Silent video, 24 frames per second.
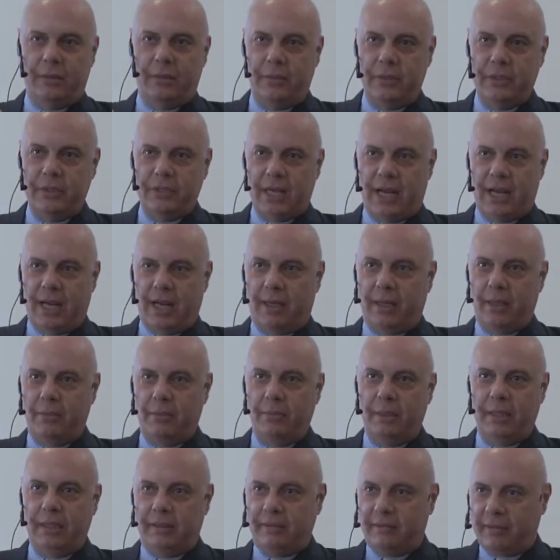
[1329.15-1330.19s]
Reseller can
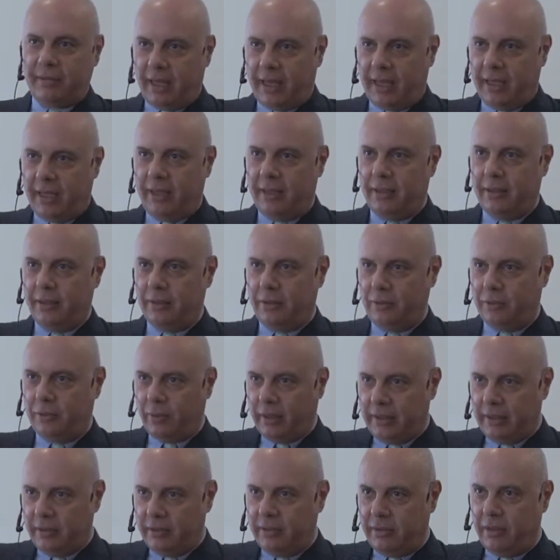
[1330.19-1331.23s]
be 10,
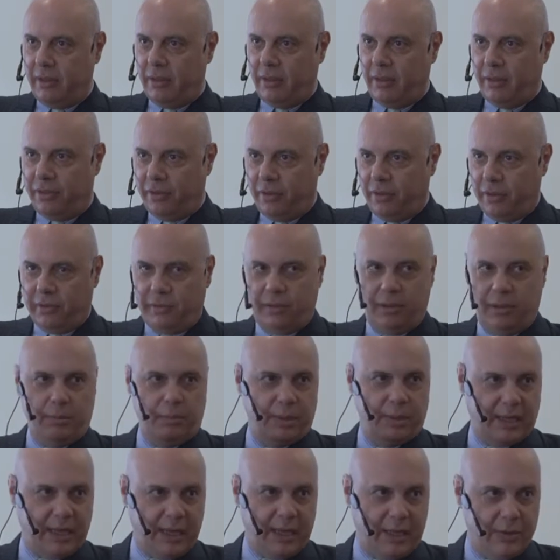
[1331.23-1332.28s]
20, 30
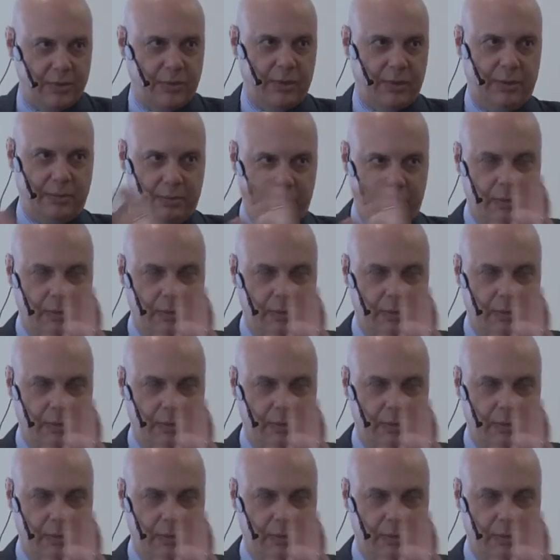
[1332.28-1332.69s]
per country.